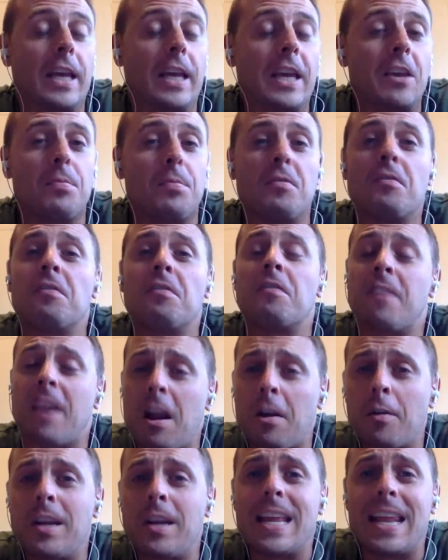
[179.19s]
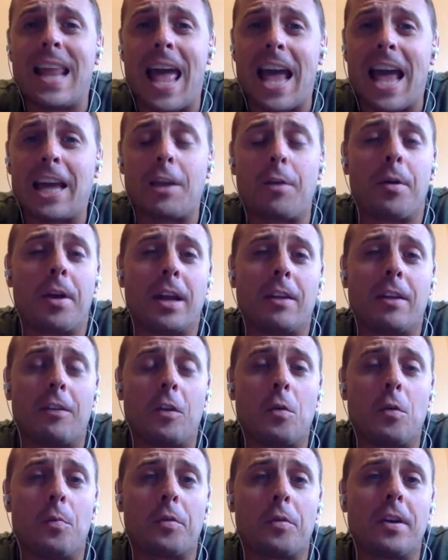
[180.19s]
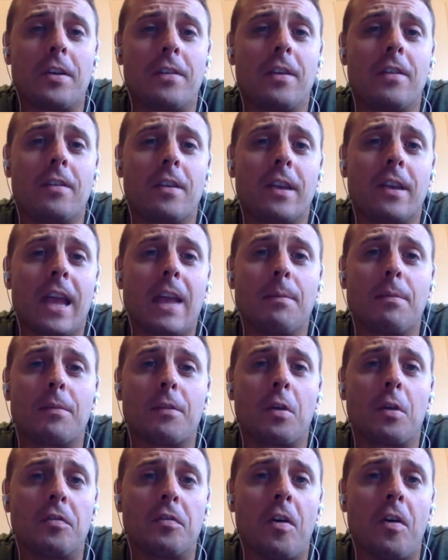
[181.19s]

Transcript: He's been very inaccurate in 2 preseason games so